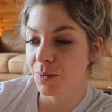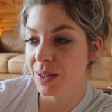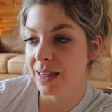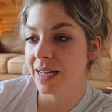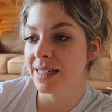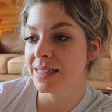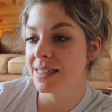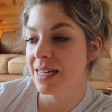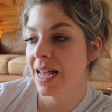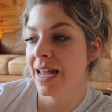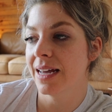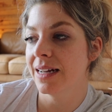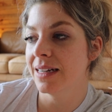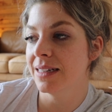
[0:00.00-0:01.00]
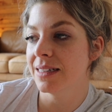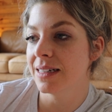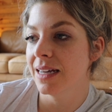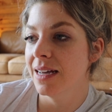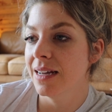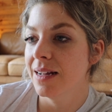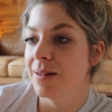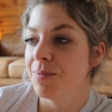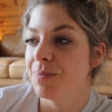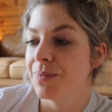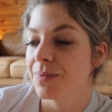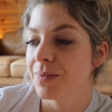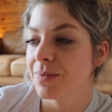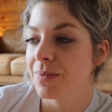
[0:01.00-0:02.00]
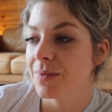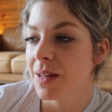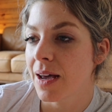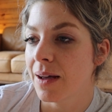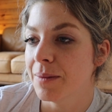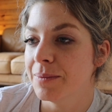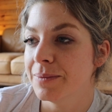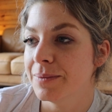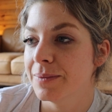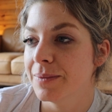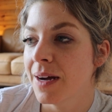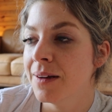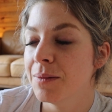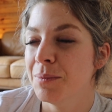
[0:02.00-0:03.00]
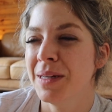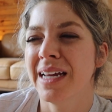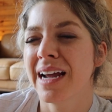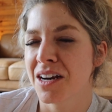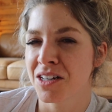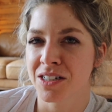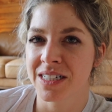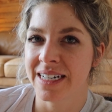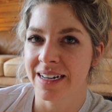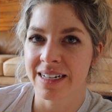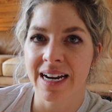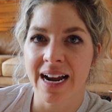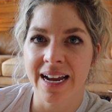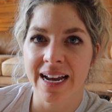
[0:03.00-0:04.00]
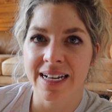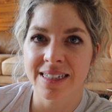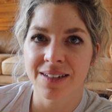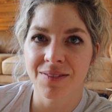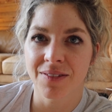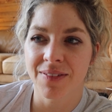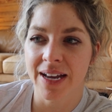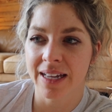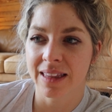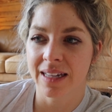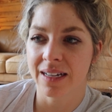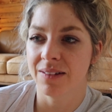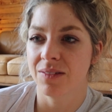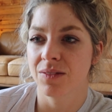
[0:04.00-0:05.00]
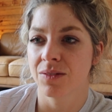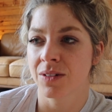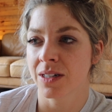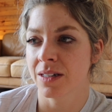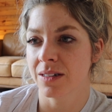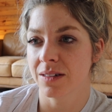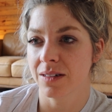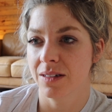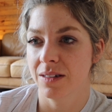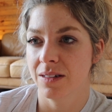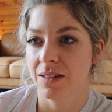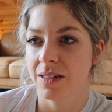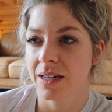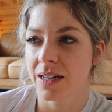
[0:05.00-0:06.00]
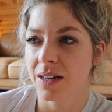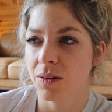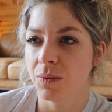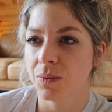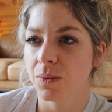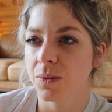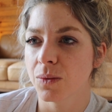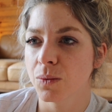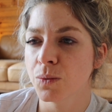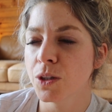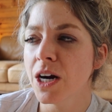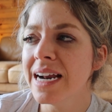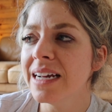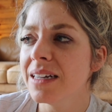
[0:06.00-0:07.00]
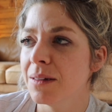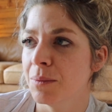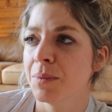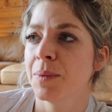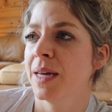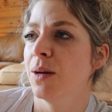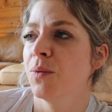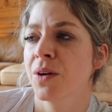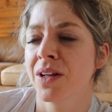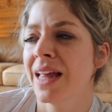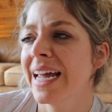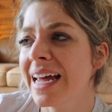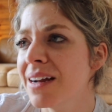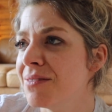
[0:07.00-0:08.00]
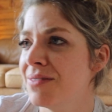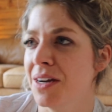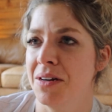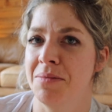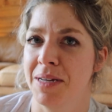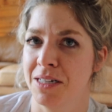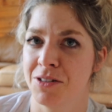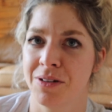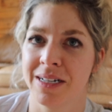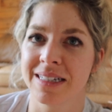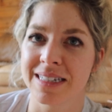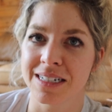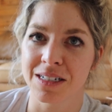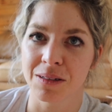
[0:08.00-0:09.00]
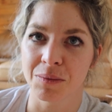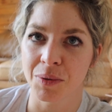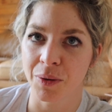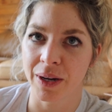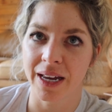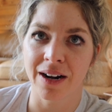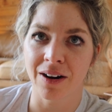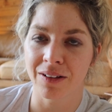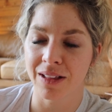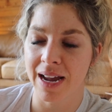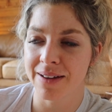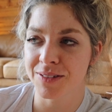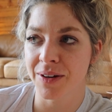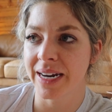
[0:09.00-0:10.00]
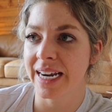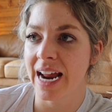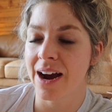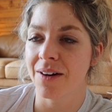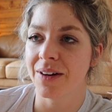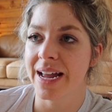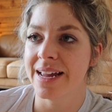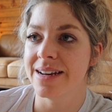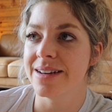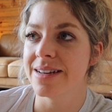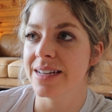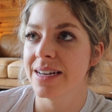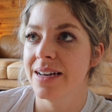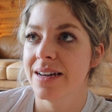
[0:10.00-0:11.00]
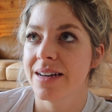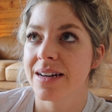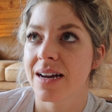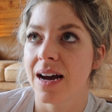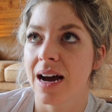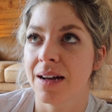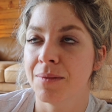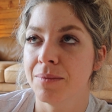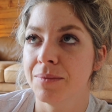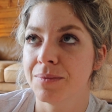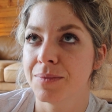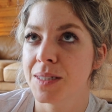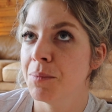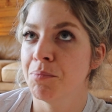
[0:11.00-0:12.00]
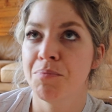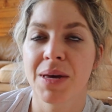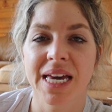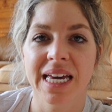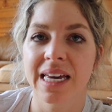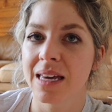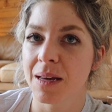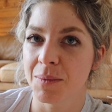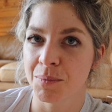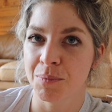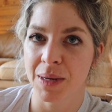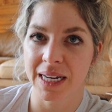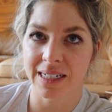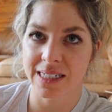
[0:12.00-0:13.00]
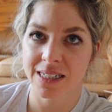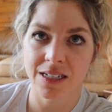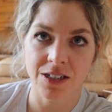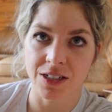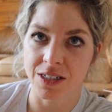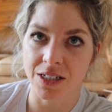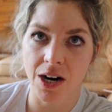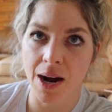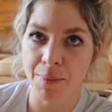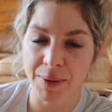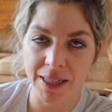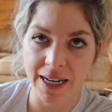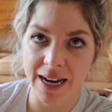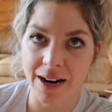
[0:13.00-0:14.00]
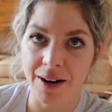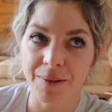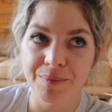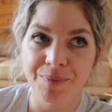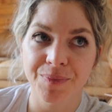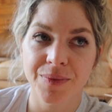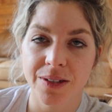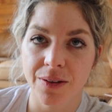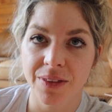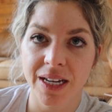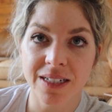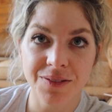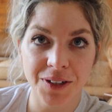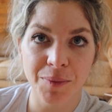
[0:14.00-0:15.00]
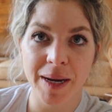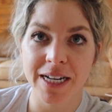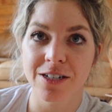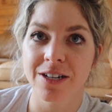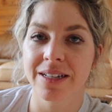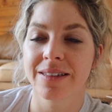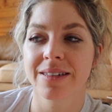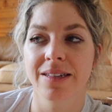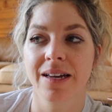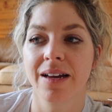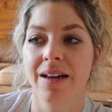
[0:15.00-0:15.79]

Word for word: with us, and um, un being understanding, I guess, of the fact that we're we're at a we're like at a very big transition point in our lives right now, and um, some big big decisions are up in the air. So thanks for your patience.